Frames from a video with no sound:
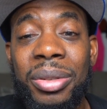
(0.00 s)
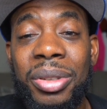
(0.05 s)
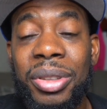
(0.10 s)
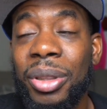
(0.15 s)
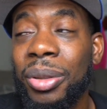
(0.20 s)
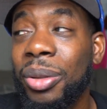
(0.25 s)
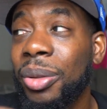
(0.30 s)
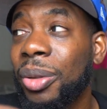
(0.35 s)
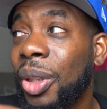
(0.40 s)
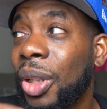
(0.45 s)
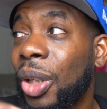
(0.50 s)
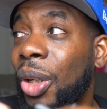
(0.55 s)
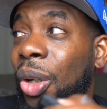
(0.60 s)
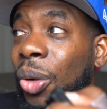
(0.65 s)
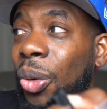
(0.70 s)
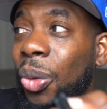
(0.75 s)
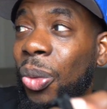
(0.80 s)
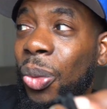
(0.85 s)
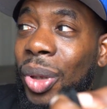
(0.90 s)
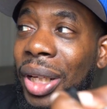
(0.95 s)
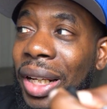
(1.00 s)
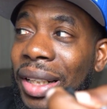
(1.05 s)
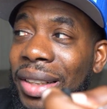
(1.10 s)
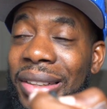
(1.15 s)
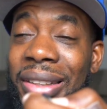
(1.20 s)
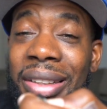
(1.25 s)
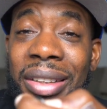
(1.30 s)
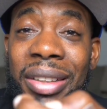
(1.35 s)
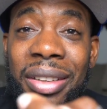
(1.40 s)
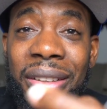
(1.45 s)
So what I
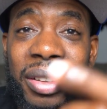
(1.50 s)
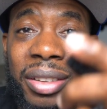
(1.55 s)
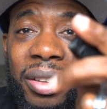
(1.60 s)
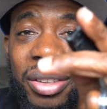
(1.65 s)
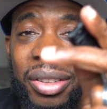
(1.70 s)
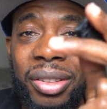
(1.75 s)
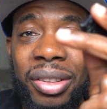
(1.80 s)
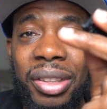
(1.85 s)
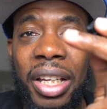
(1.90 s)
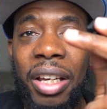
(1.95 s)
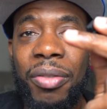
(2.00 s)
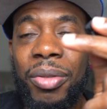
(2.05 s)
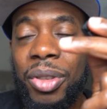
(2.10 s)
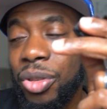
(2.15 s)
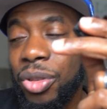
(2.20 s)
needed, since I have a